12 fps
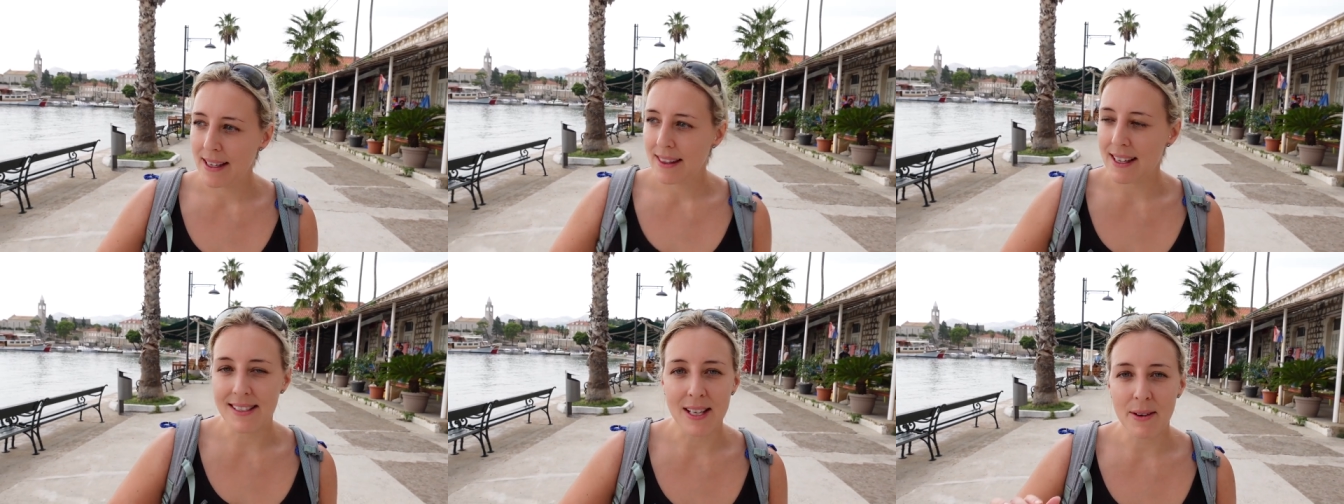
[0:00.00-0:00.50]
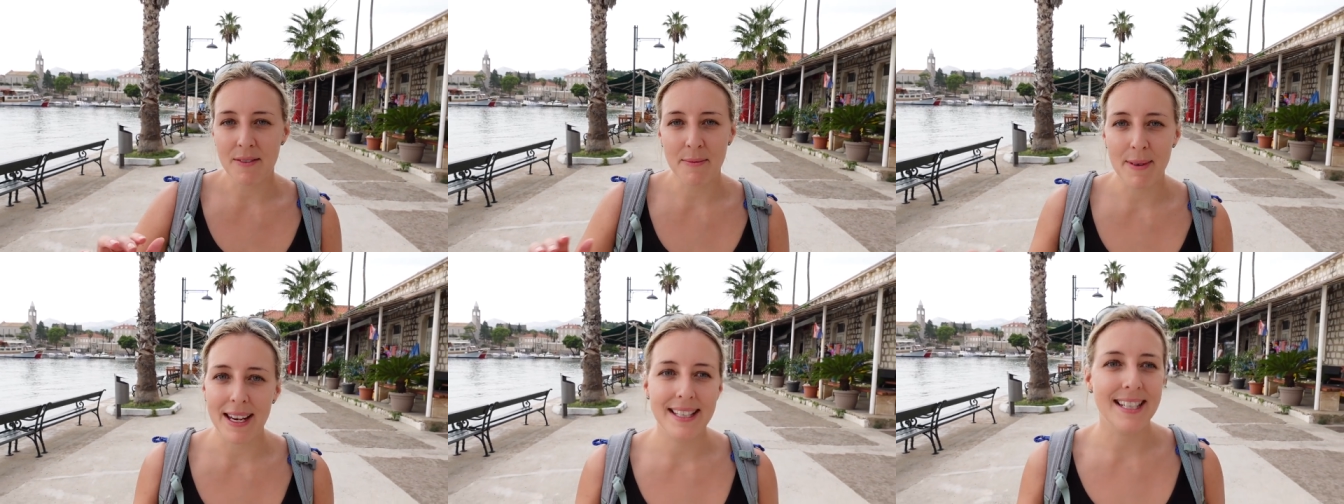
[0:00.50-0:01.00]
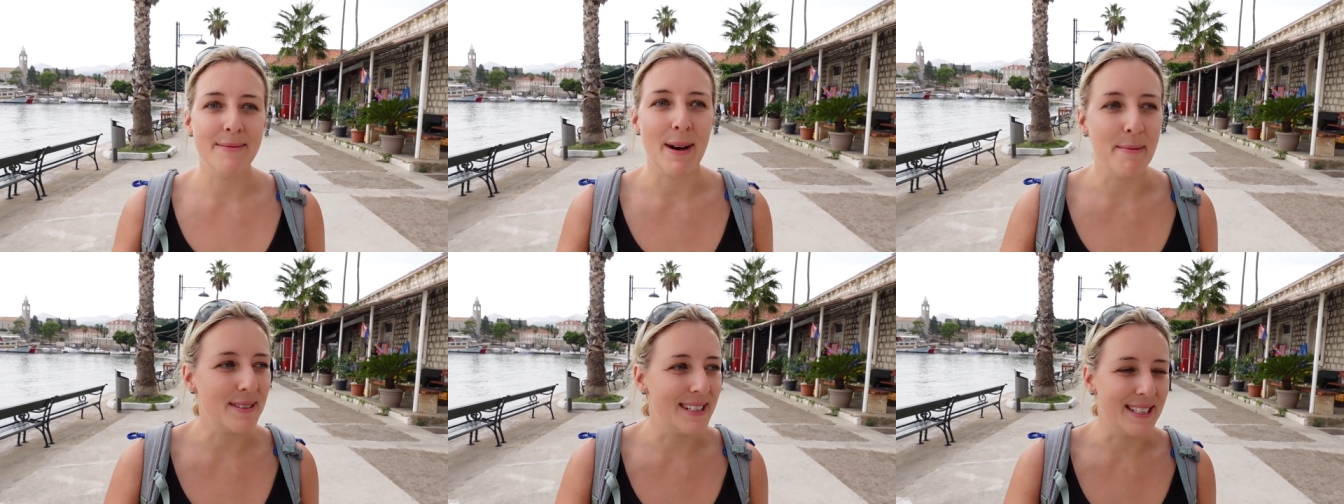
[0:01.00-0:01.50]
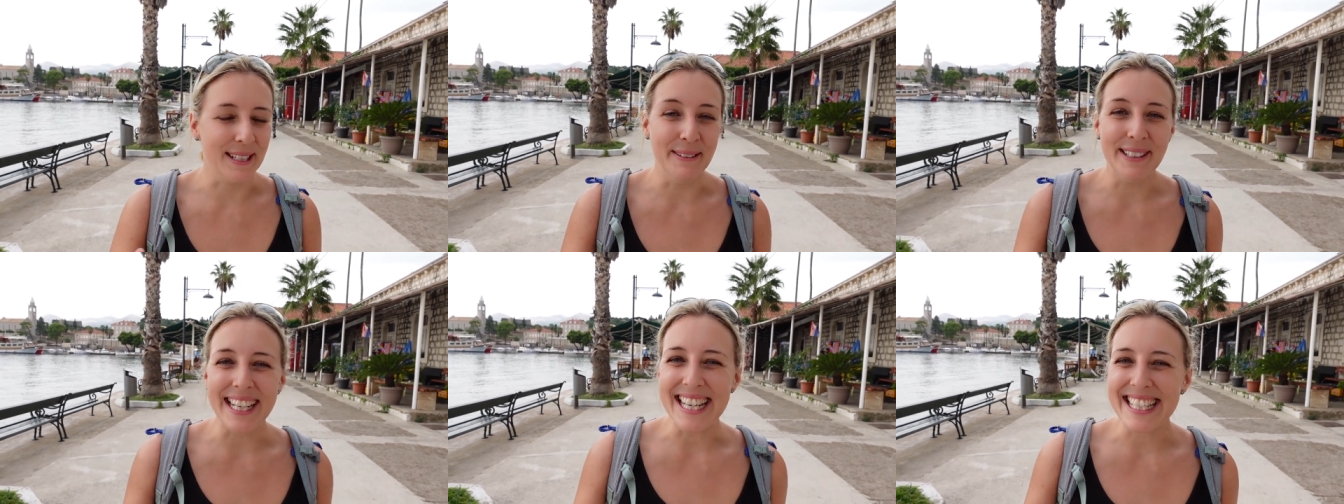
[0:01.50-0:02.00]
There's no information about what to do
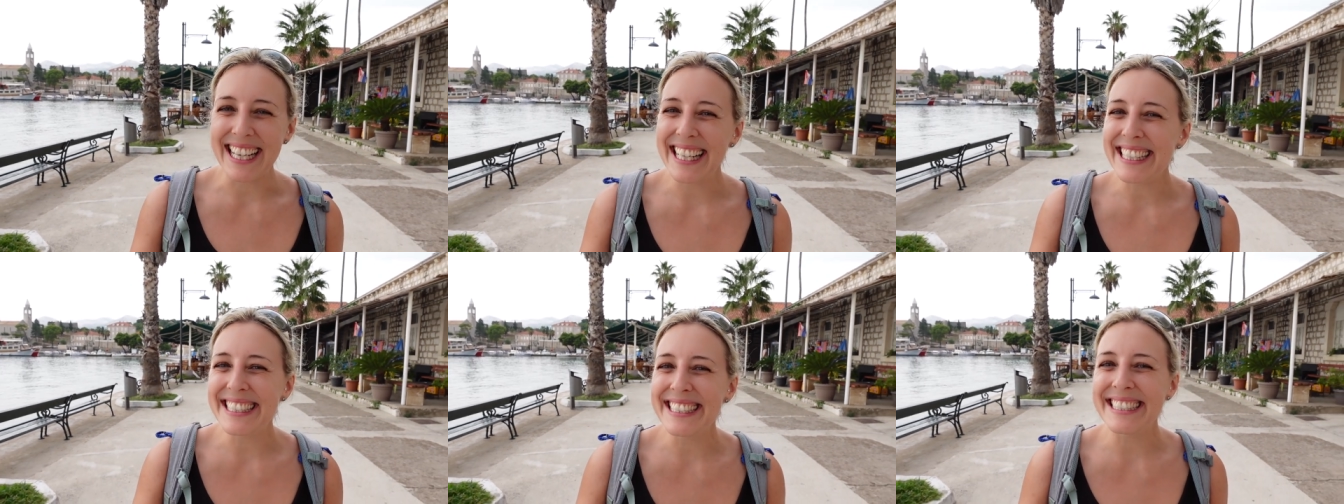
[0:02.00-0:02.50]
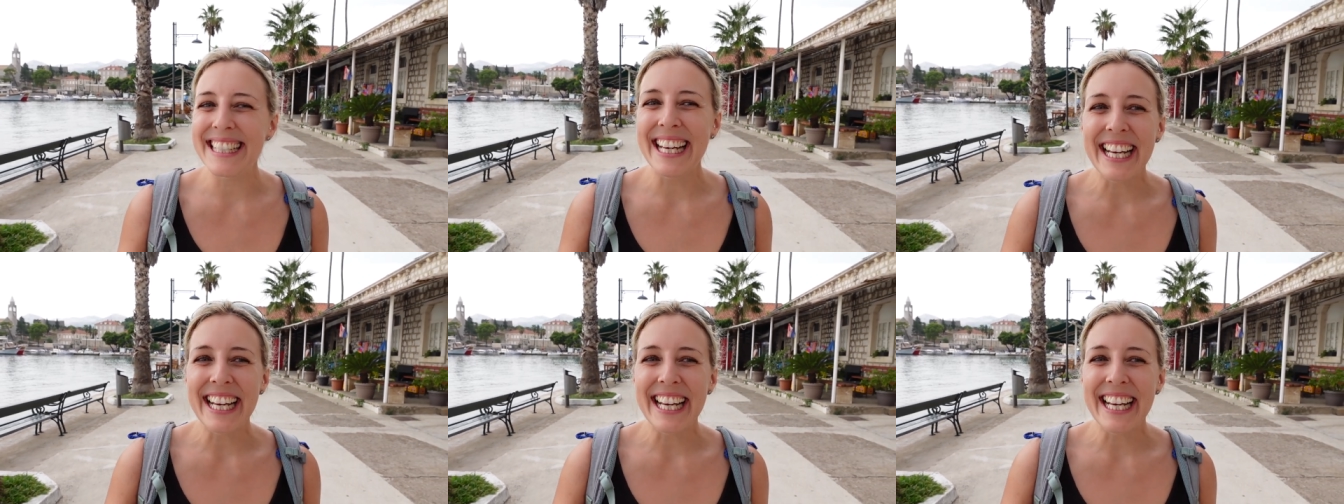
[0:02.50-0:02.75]
on each island,